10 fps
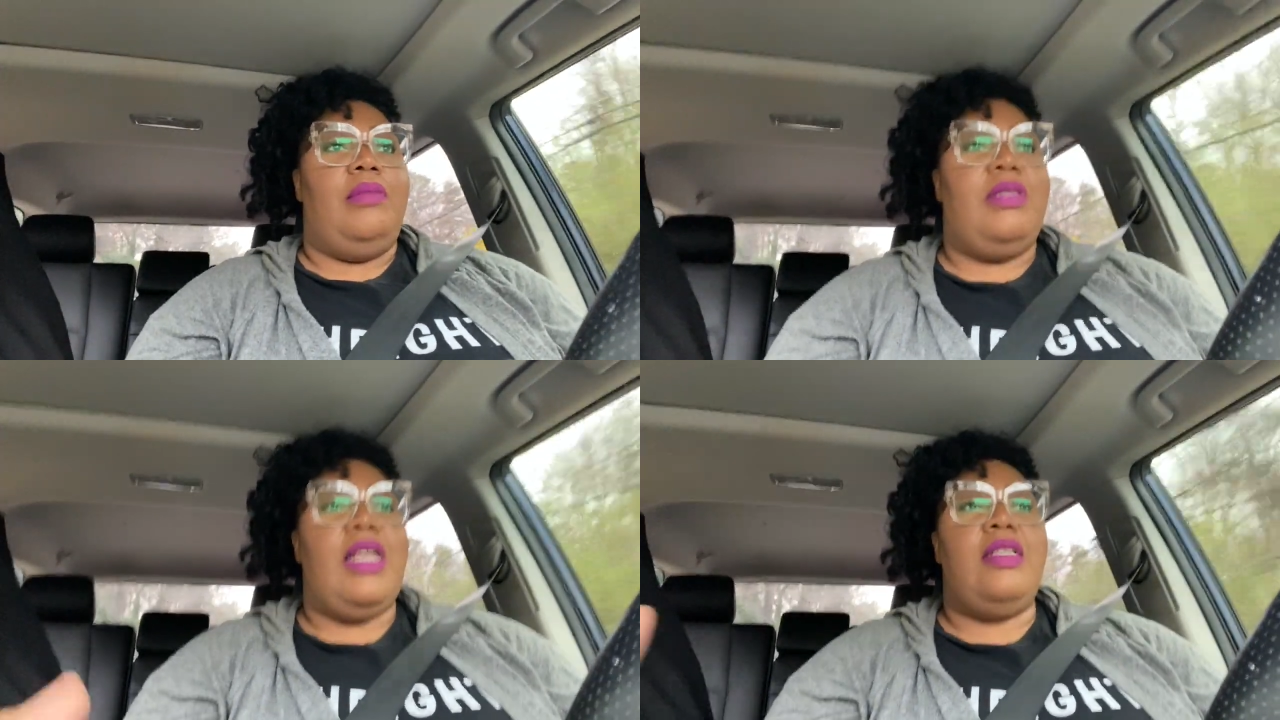
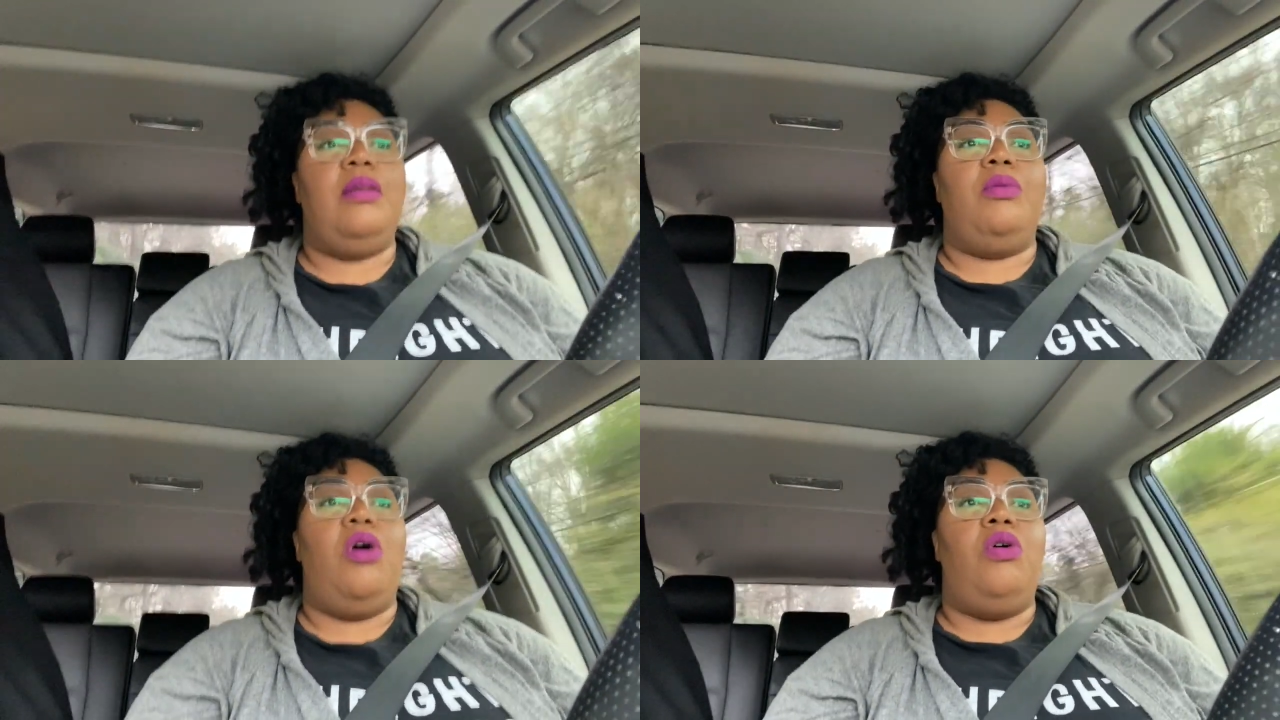set
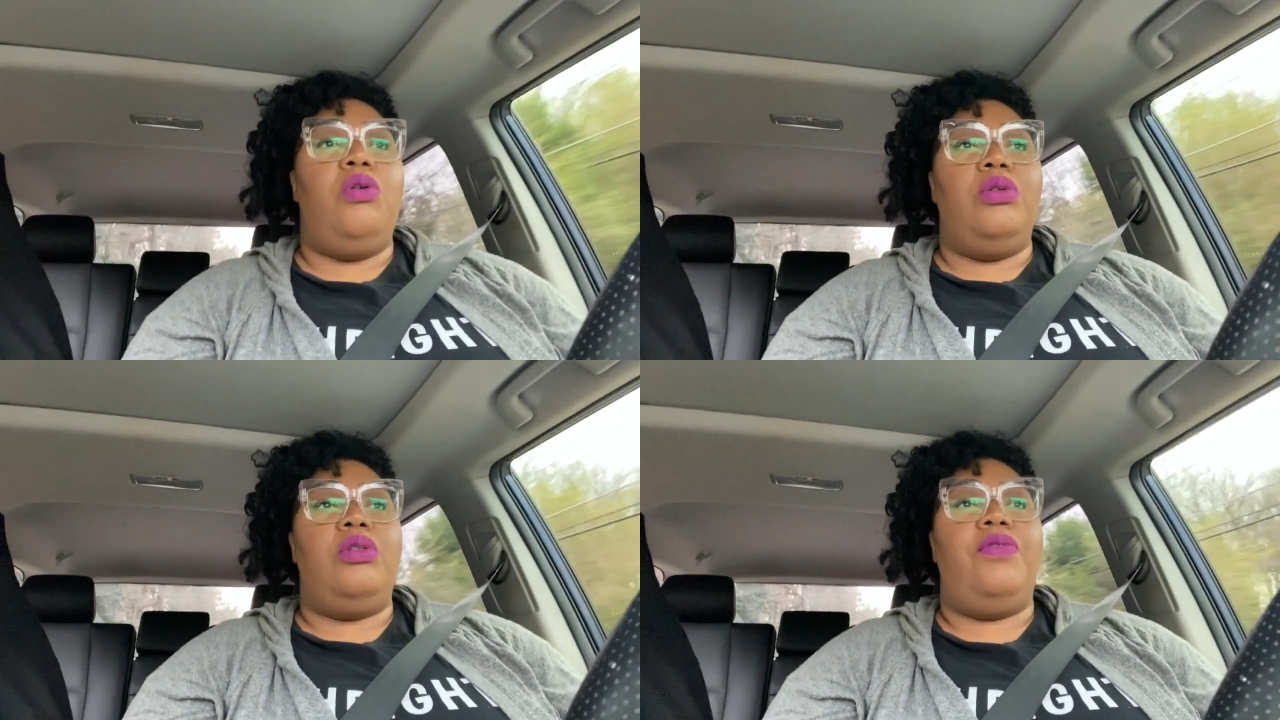some
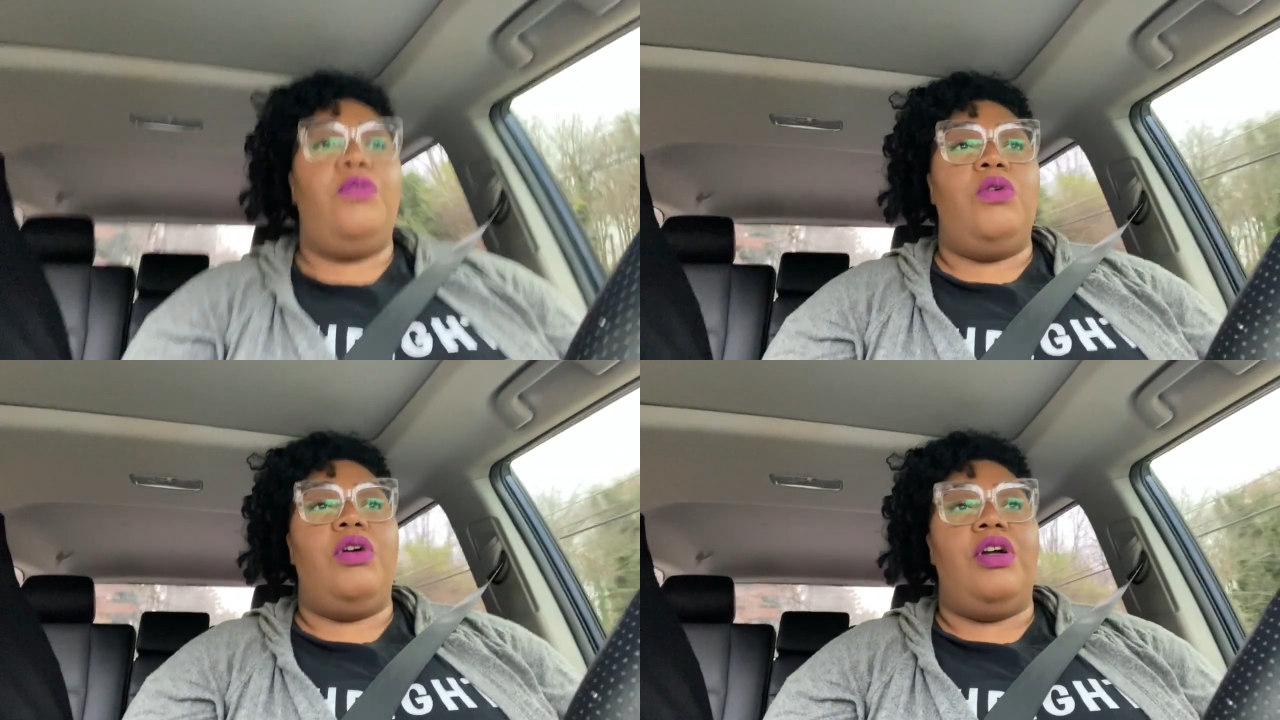goals
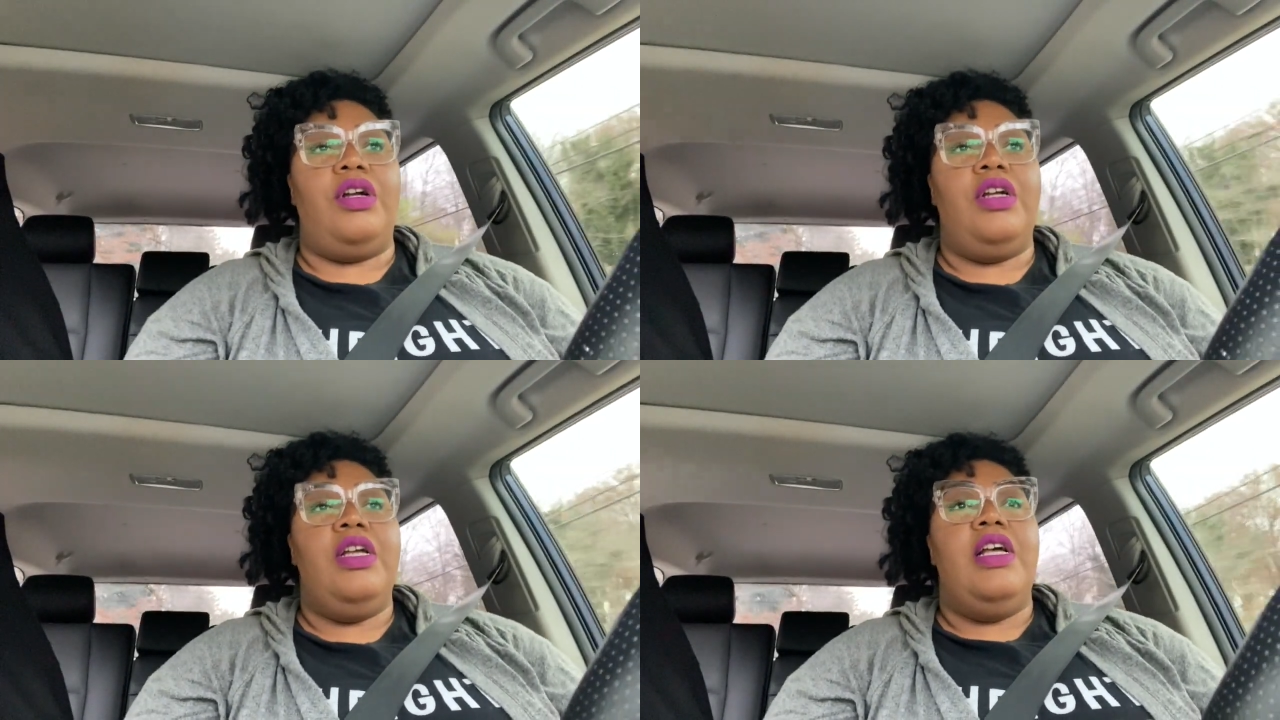
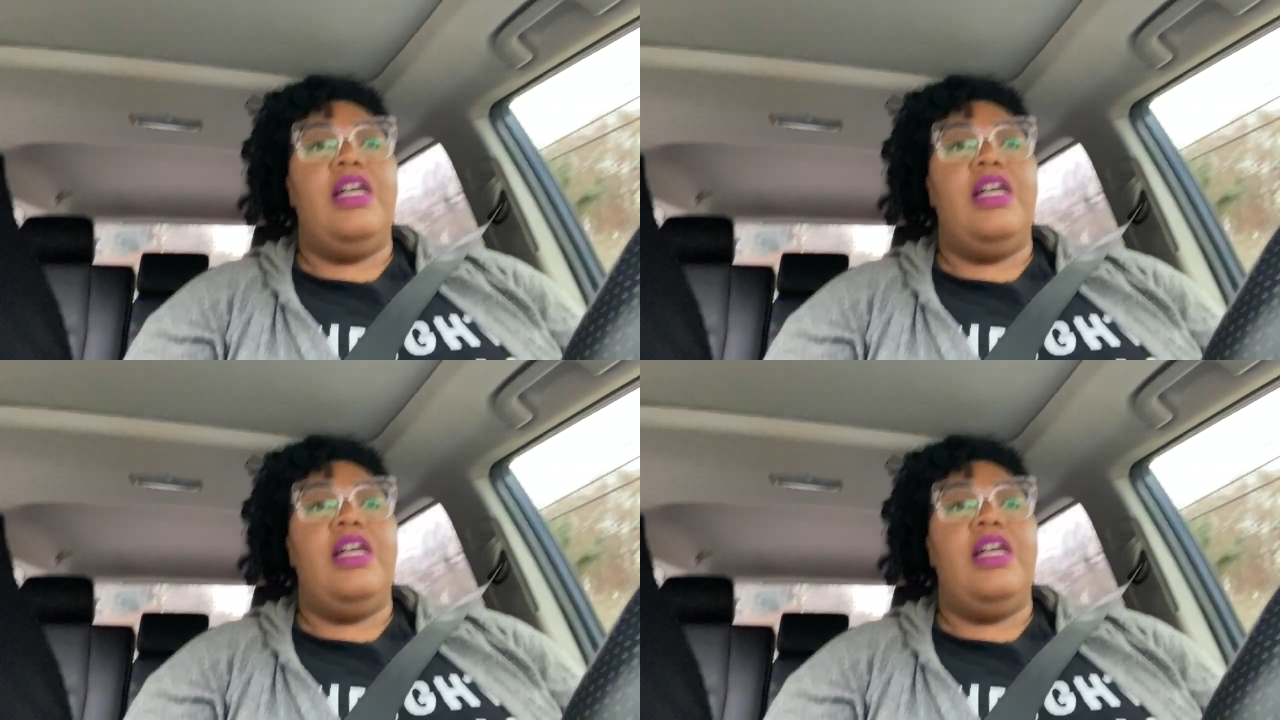for